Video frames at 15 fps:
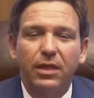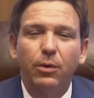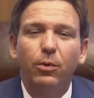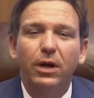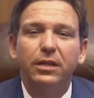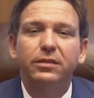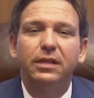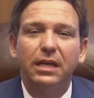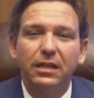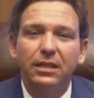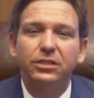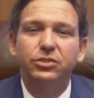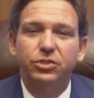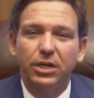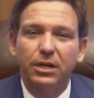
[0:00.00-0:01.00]
want to
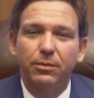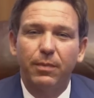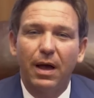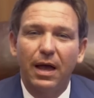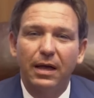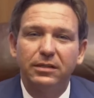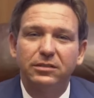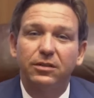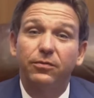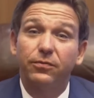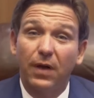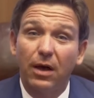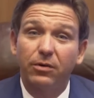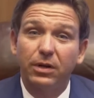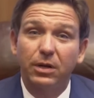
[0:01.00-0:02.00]
delegitimize the
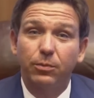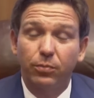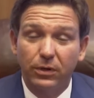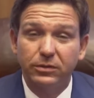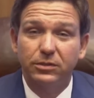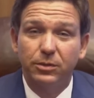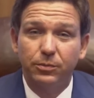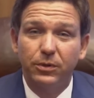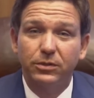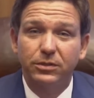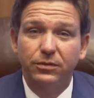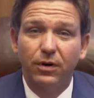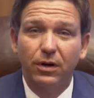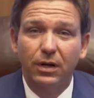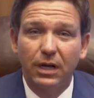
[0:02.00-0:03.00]
founding principles of
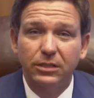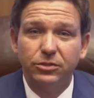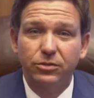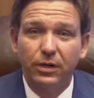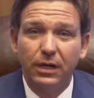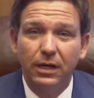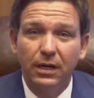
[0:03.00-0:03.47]
our country.